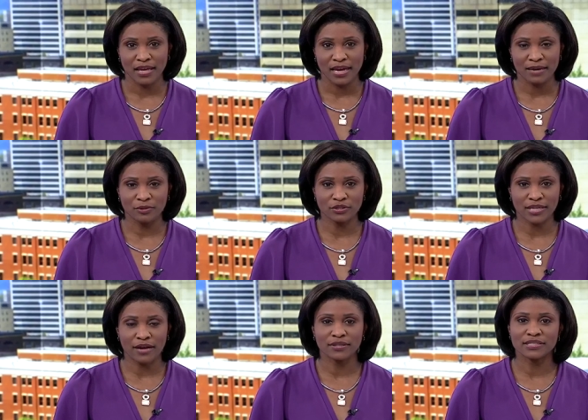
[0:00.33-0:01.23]

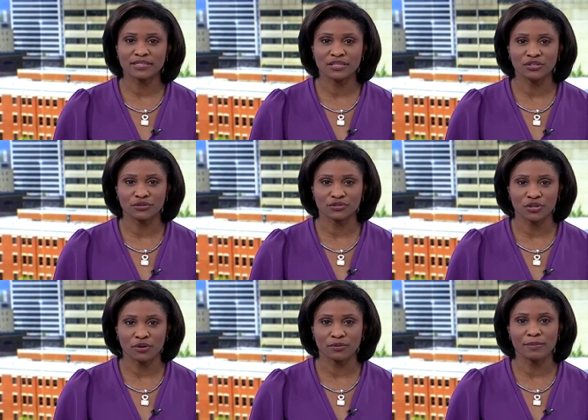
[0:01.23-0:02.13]
Amherst County
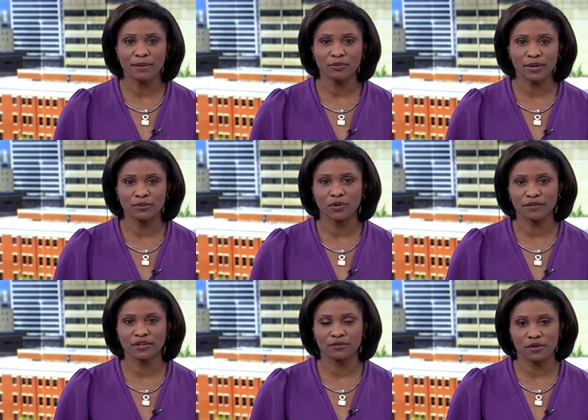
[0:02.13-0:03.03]
seniors are remembering
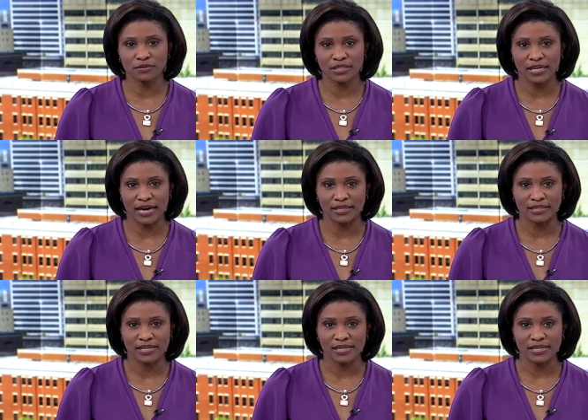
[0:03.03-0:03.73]
one of their own tonight.